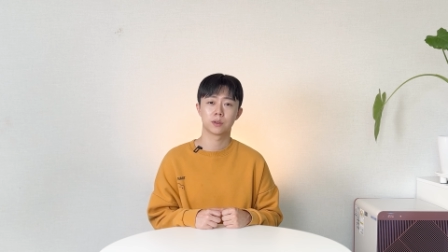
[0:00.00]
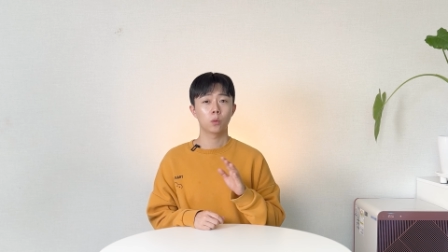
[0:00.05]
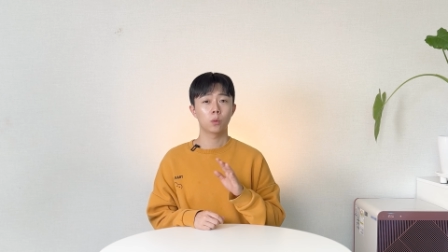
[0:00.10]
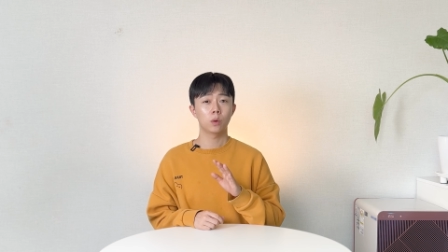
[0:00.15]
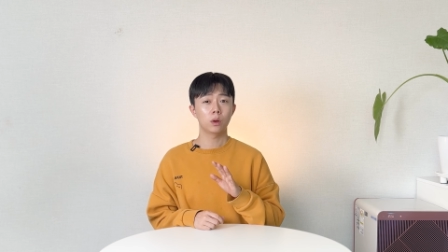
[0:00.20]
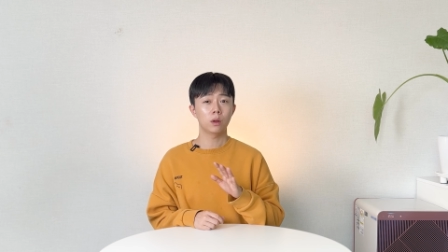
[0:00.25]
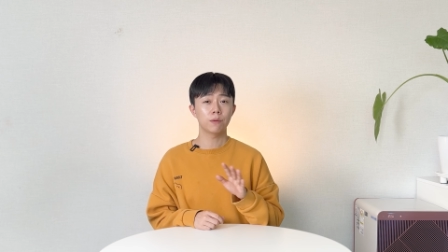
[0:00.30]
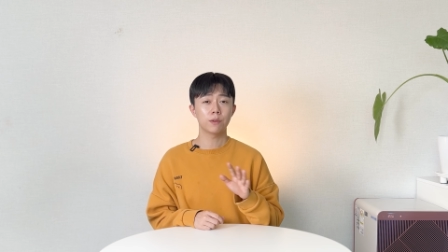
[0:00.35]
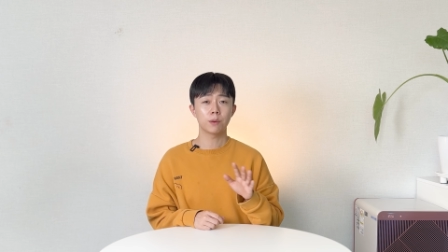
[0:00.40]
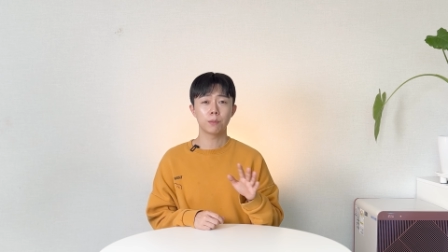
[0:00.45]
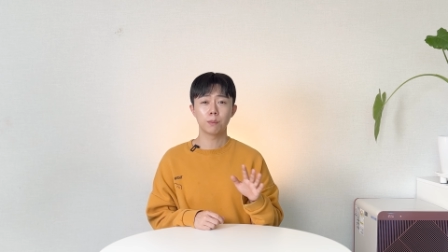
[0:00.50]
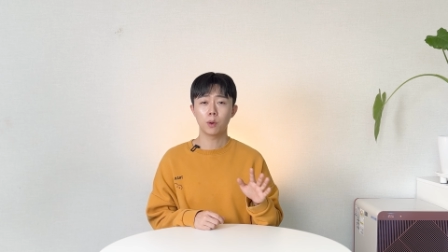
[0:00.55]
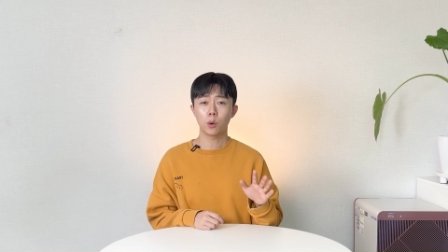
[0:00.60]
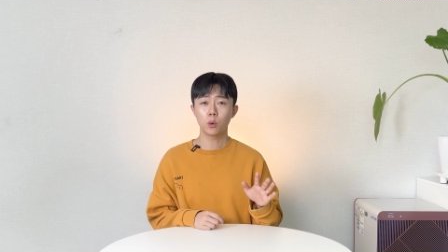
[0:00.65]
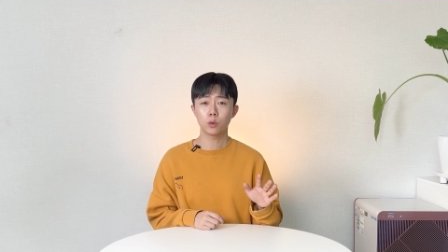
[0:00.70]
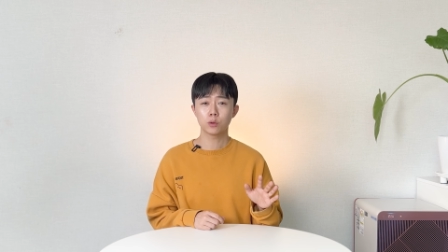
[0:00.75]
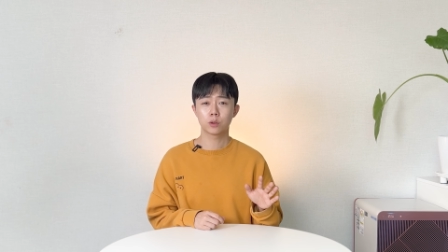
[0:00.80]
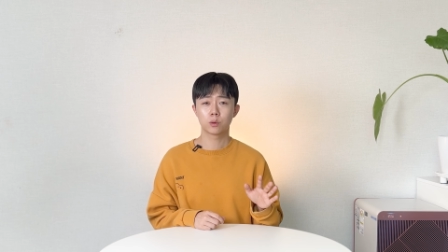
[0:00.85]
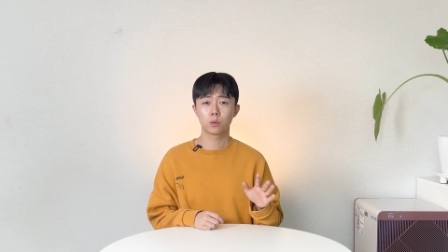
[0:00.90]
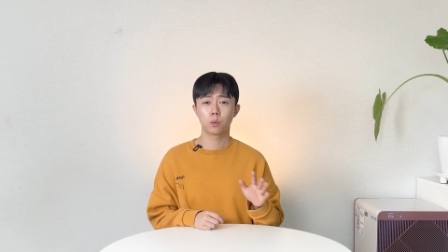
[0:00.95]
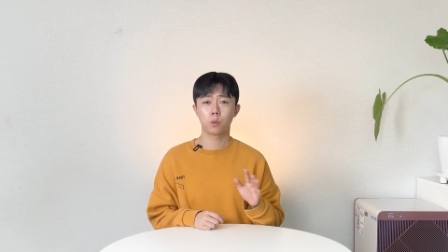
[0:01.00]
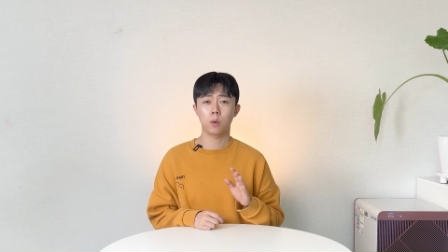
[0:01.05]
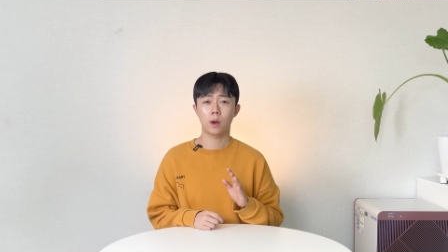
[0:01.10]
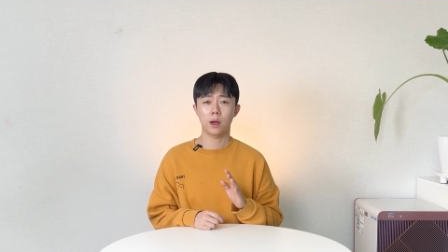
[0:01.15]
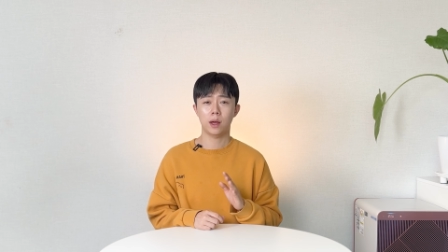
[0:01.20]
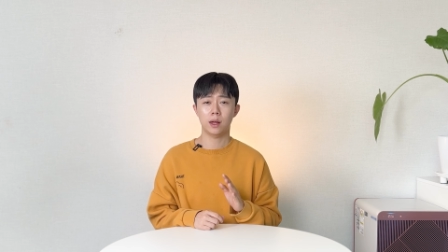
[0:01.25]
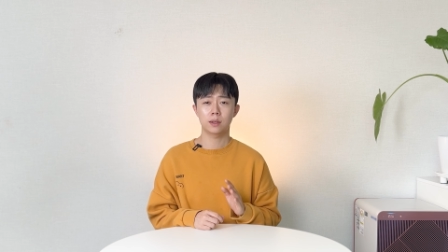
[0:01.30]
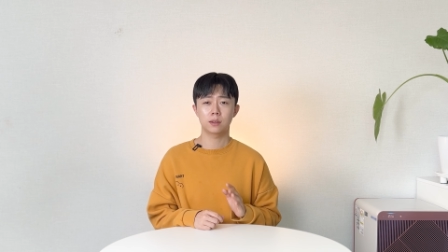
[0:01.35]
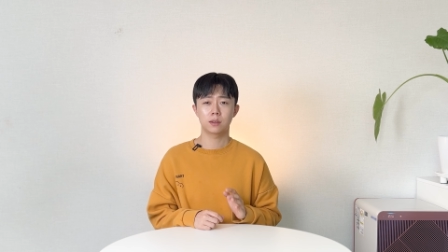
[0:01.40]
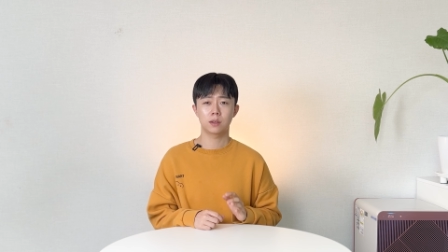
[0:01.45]
One of the most
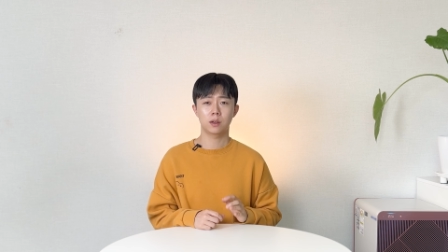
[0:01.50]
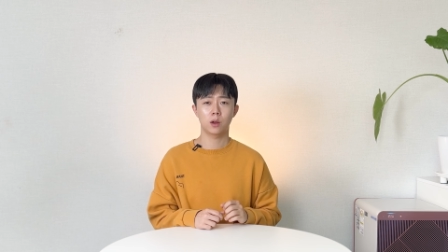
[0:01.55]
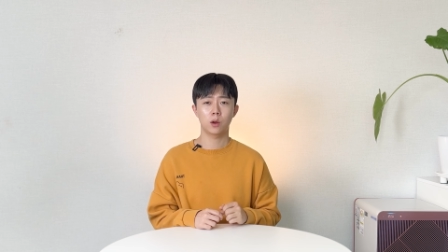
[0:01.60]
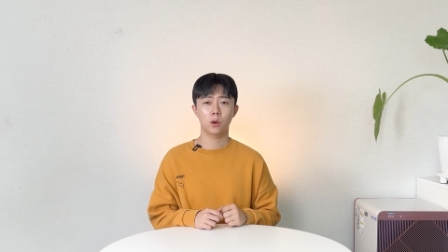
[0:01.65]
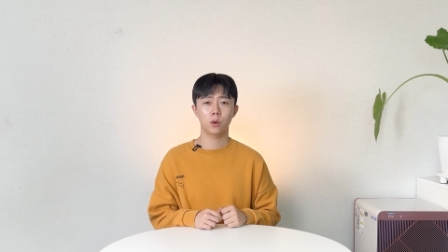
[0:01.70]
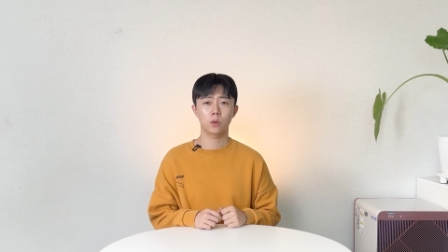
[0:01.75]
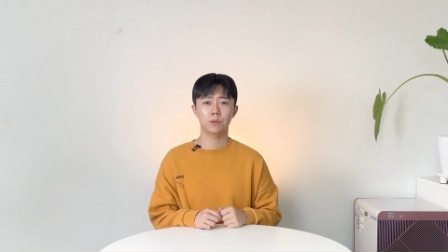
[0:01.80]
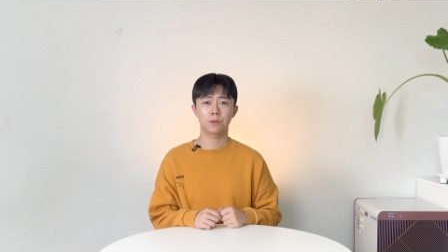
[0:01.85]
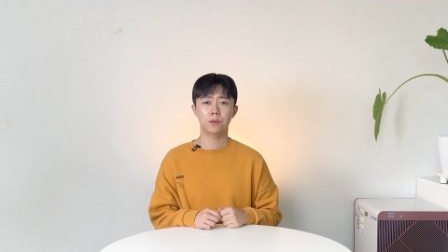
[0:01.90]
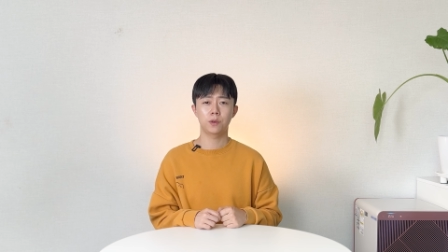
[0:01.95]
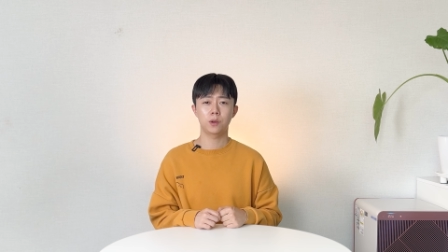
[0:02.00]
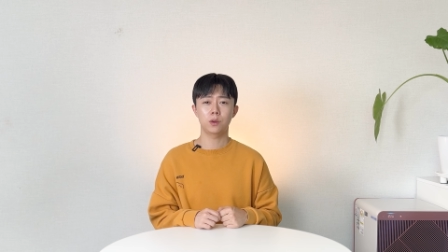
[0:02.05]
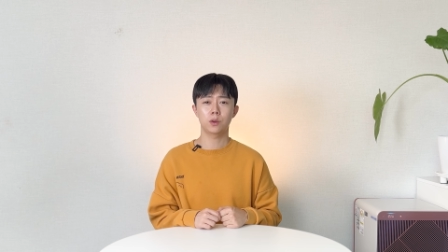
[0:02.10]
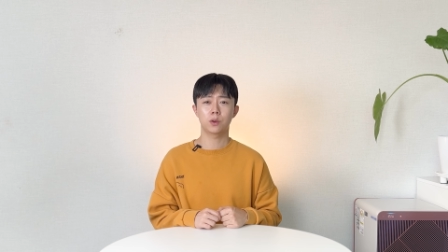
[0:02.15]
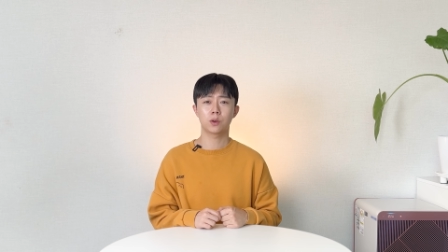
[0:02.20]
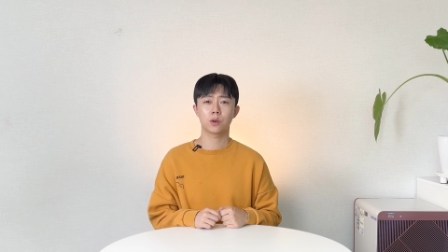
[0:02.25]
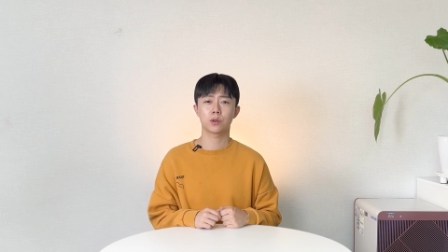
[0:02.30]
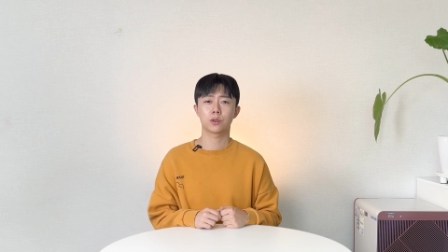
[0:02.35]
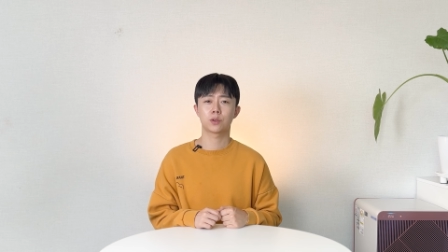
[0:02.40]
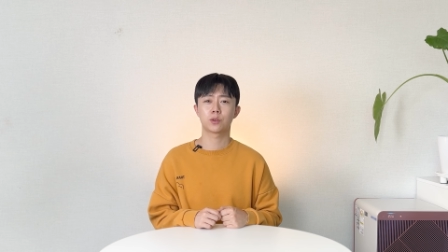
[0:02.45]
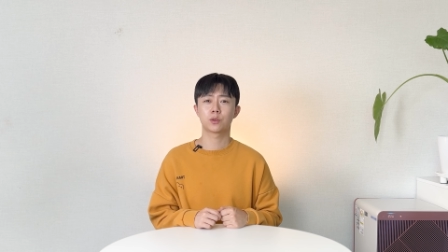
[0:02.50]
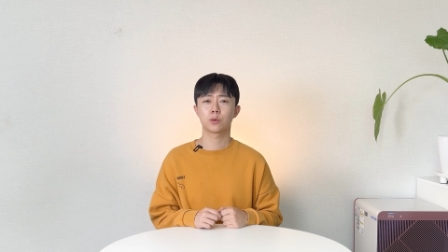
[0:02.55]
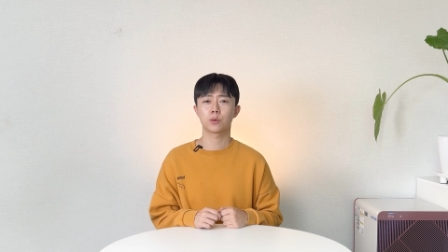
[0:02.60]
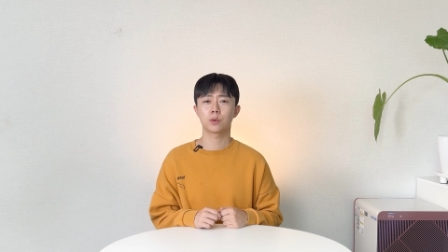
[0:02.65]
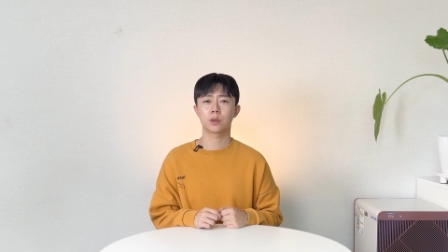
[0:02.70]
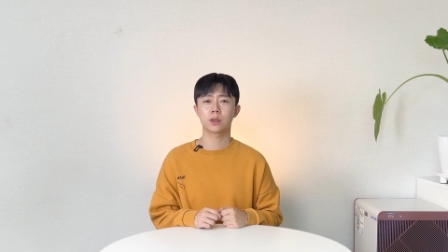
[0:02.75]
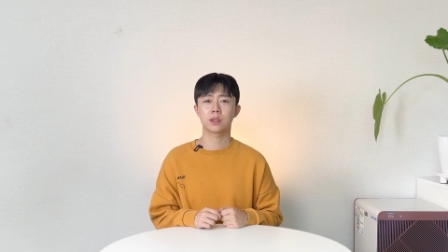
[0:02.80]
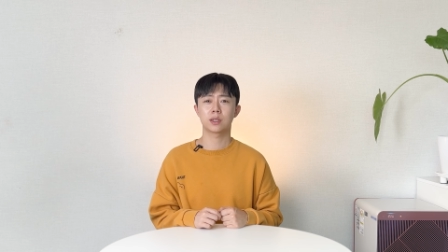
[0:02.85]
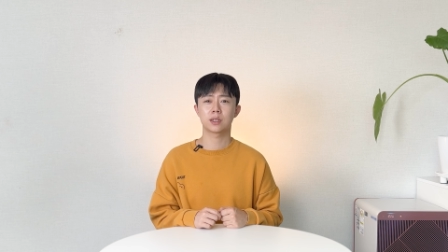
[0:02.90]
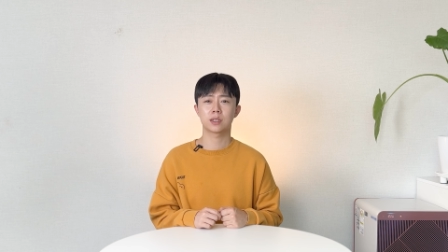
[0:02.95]
well-known figures
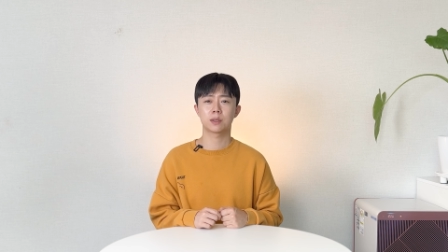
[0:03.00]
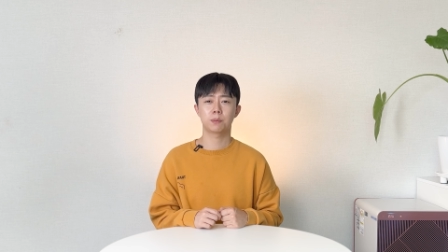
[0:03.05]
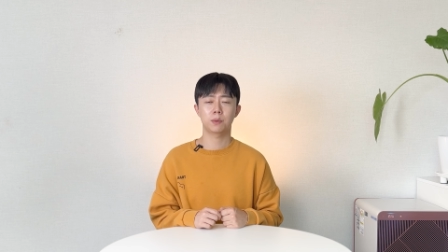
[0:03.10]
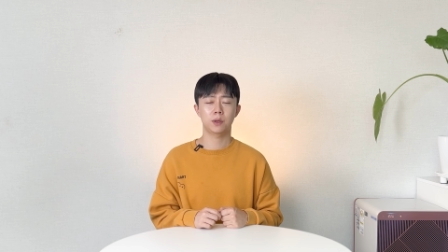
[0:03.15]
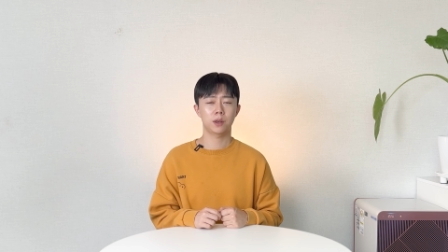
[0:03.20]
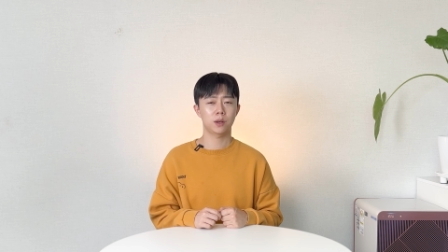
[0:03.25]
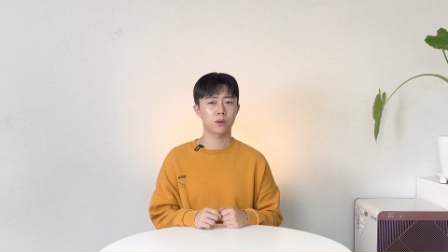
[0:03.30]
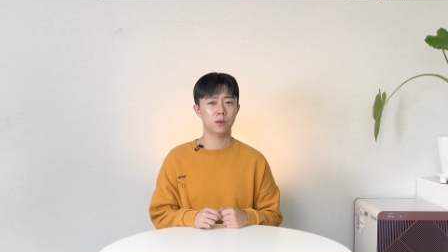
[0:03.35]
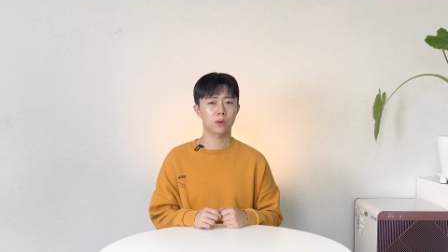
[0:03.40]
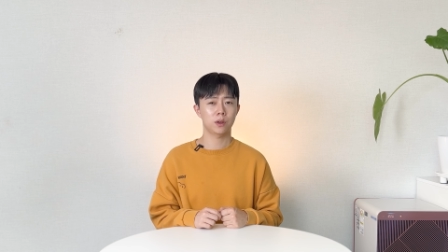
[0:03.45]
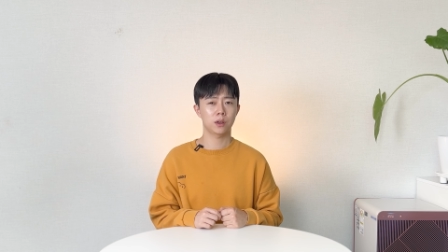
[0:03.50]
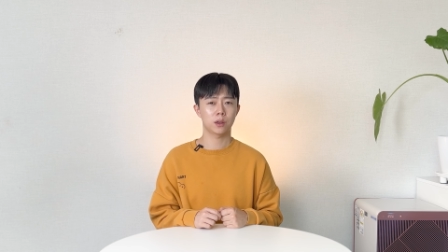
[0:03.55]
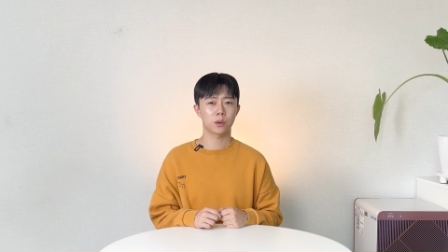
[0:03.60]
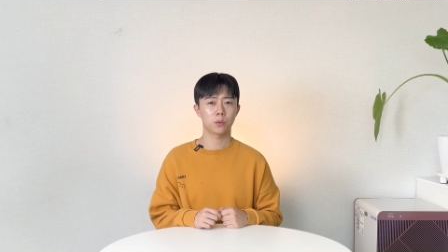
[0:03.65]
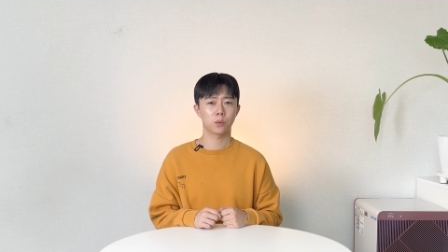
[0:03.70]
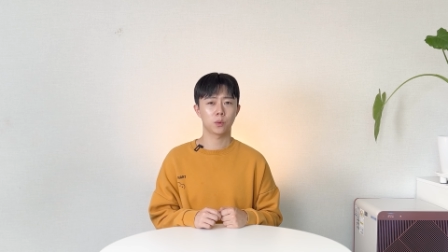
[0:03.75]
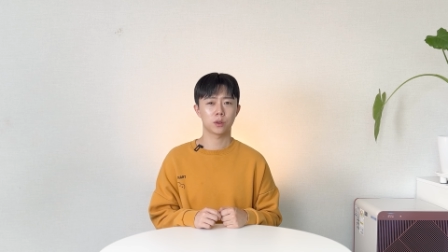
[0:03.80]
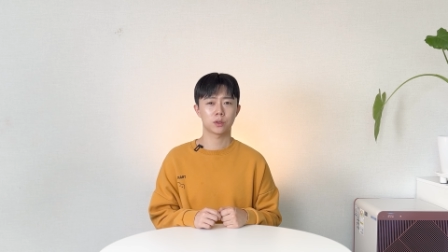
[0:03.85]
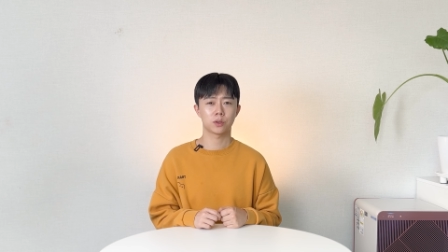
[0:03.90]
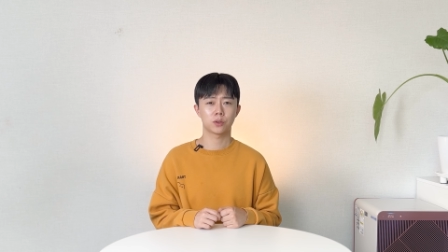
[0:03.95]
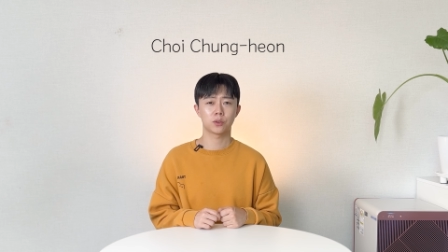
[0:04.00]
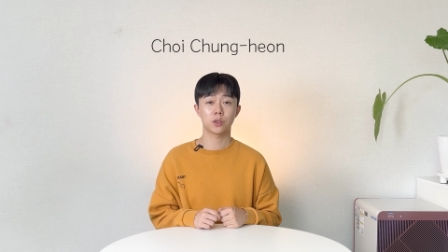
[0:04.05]
during this period was